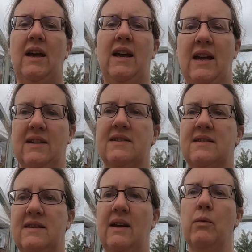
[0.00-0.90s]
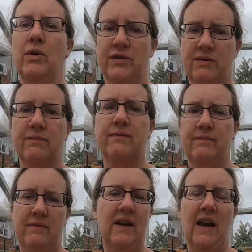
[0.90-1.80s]
it's it was
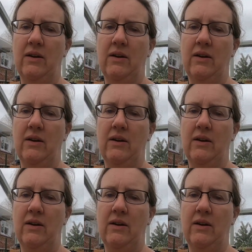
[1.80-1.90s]
again